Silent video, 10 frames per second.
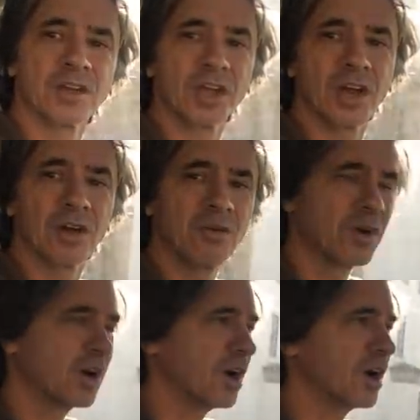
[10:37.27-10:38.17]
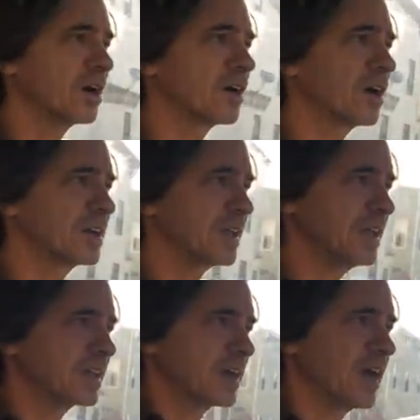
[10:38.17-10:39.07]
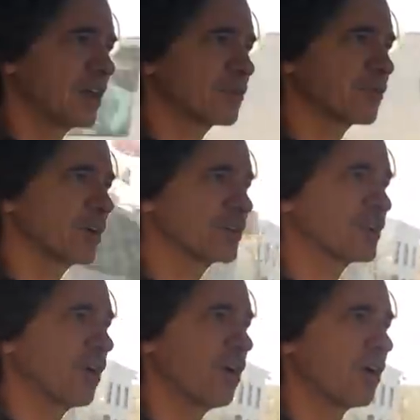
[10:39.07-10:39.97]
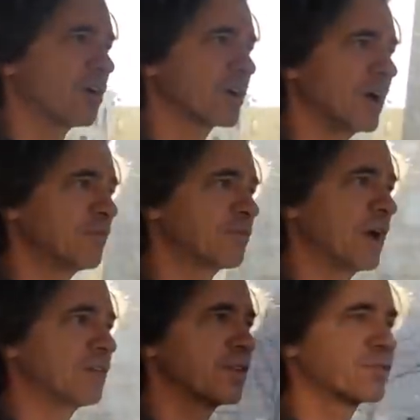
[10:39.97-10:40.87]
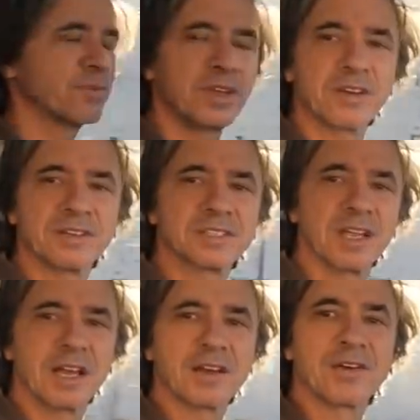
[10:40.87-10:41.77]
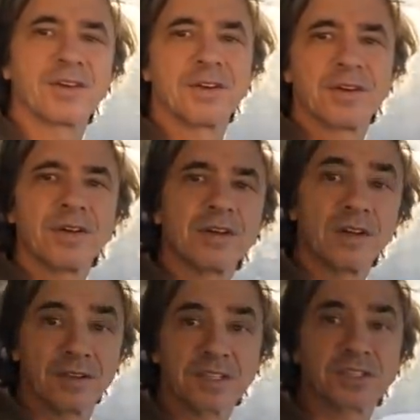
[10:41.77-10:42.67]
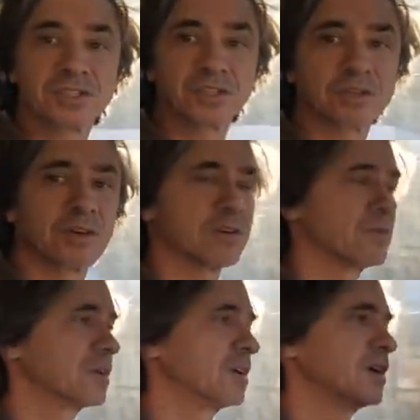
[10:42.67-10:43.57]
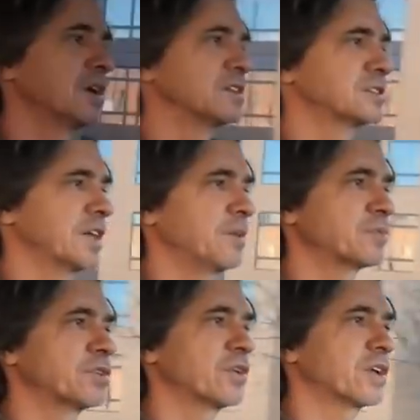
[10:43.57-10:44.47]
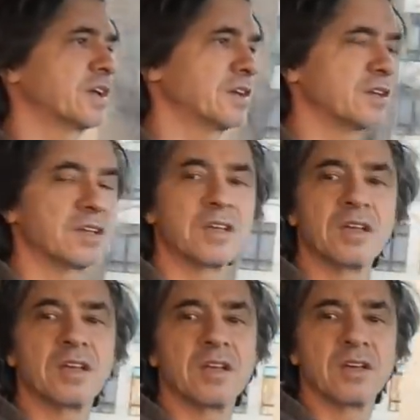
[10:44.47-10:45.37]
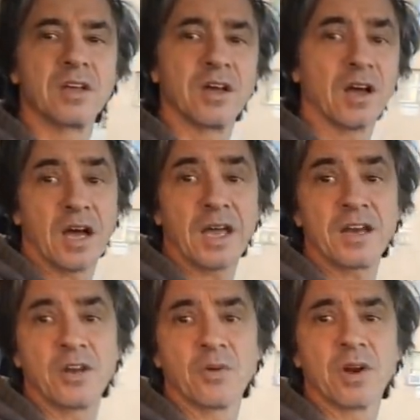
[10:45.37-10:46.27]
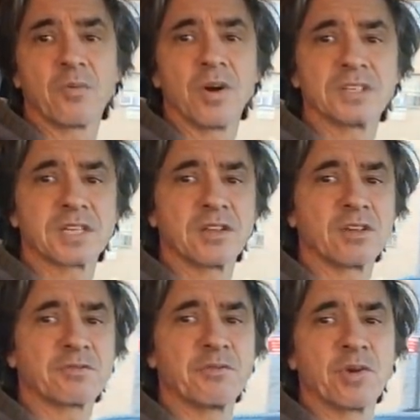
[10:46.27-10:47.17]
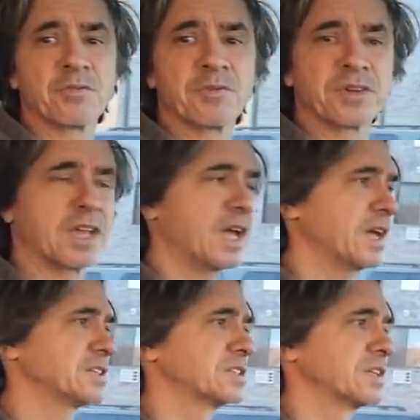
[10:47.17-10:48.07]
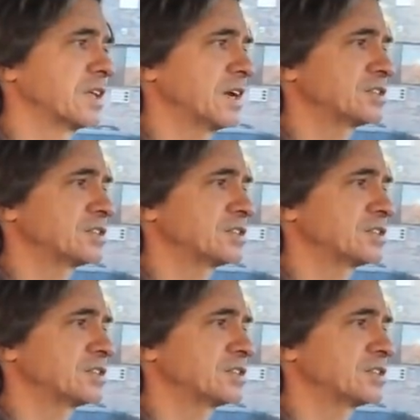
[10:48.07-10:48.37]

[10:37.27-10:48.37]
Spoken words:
You know, an e-collar for a dog, I found it 3 years later. This is true. Sam took it. I didn't know where it was. I looked for it for days, and then